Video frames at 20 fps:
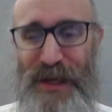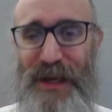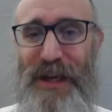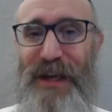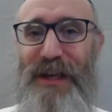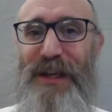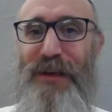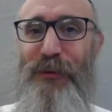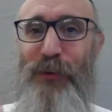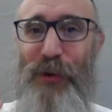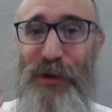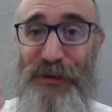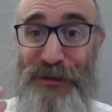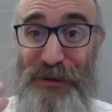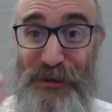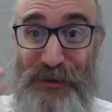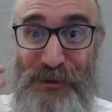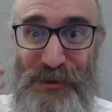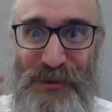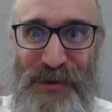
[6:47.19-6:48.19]
And he was
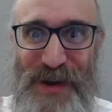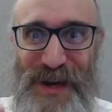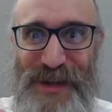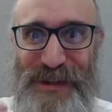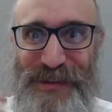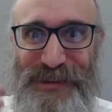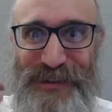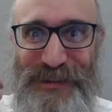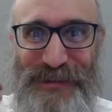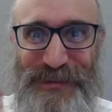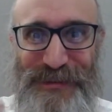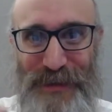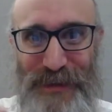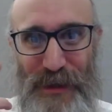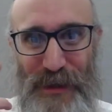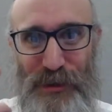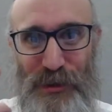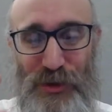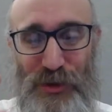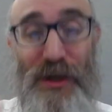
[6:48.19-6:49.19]
a great
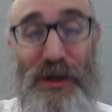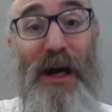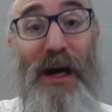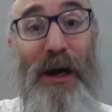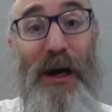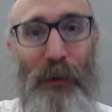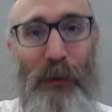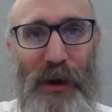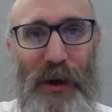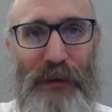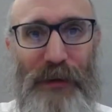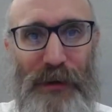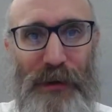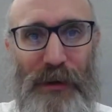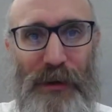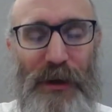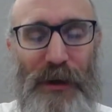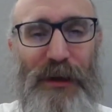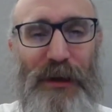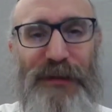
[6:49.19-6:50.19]
sage.
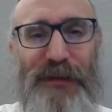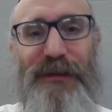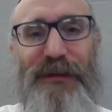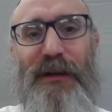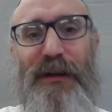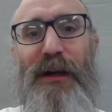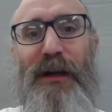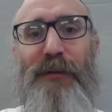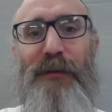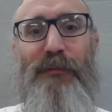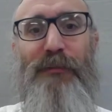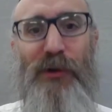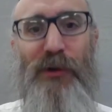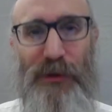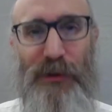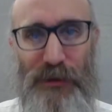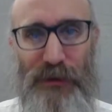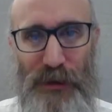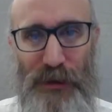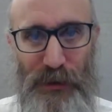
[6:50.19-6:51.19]
However, he still had
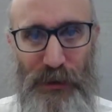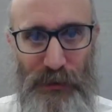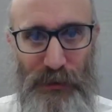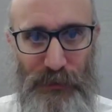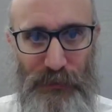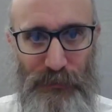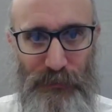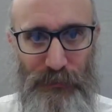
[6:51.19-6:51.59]
more to learn.